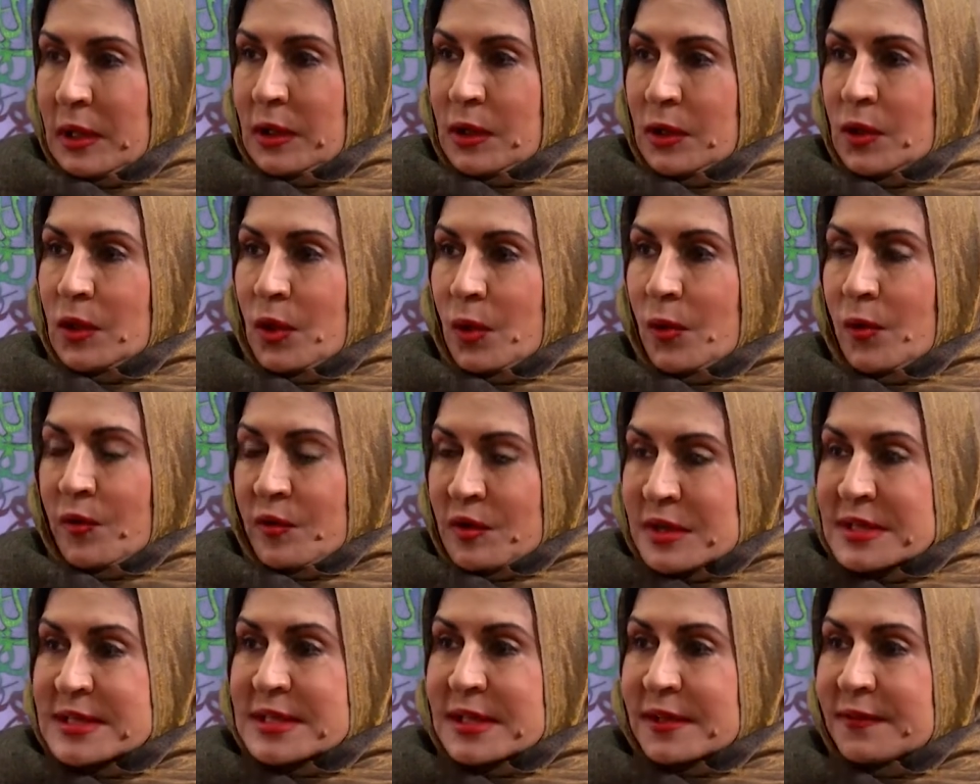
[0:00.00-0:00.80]
you know,
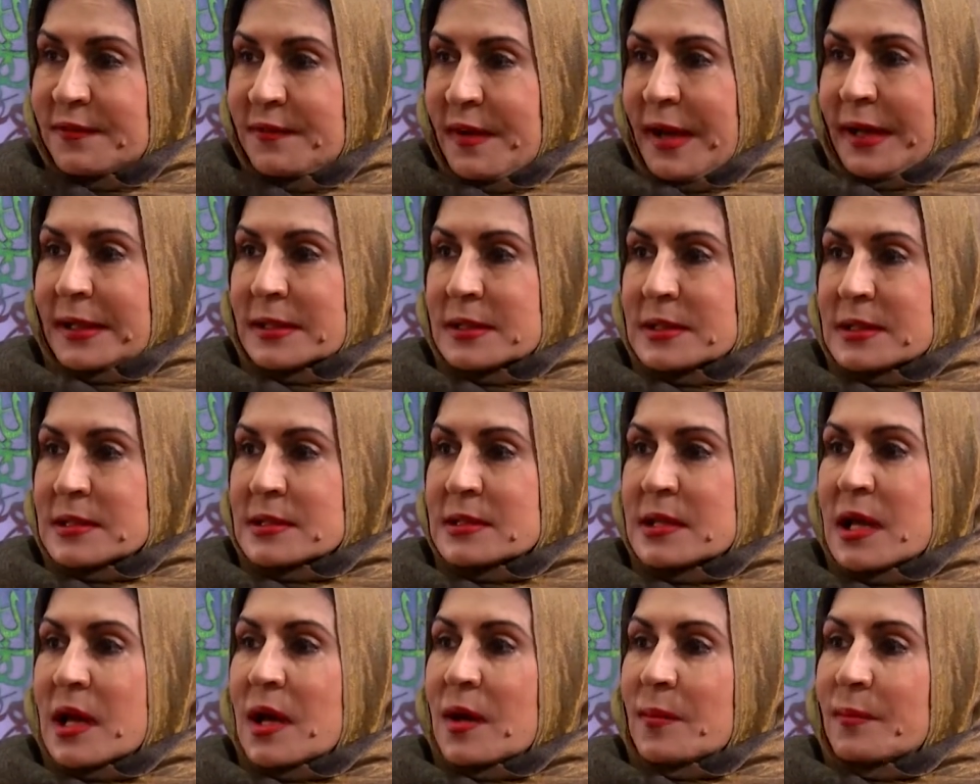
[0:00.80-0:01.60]
risk
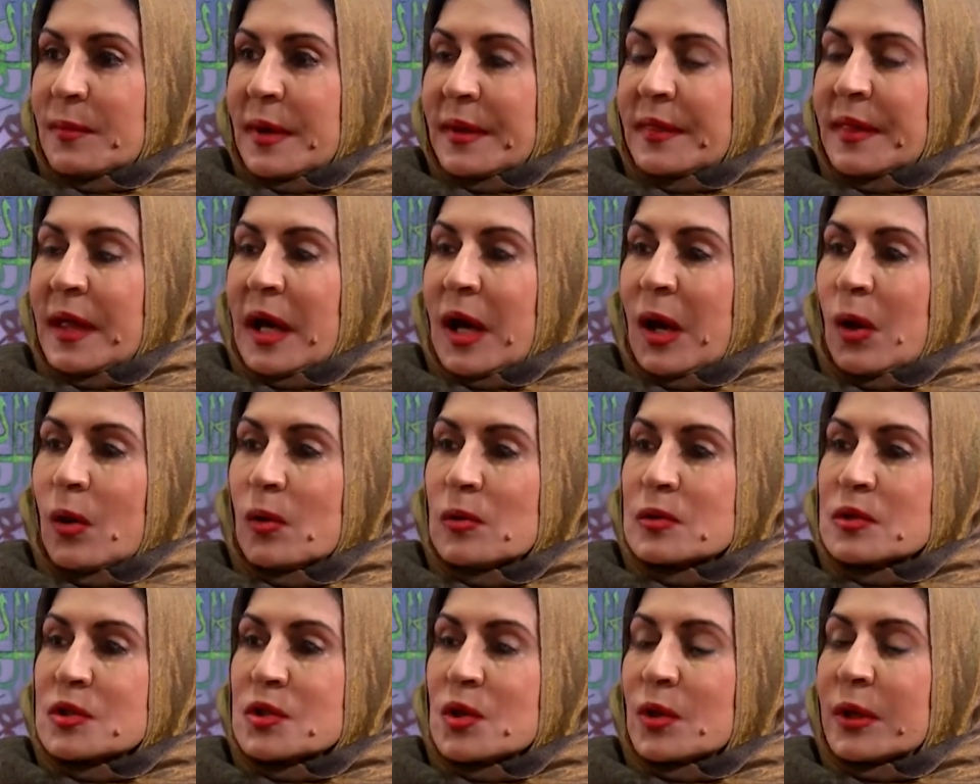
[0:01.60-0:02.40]
factors. Mm. But there are
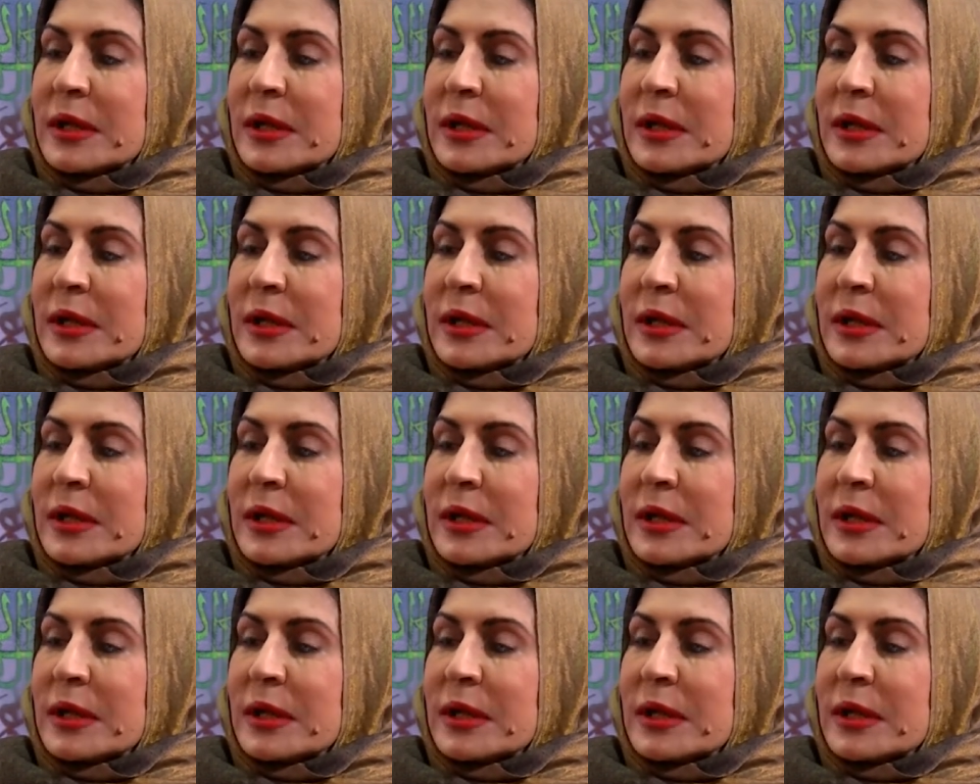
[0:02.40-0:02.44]
also,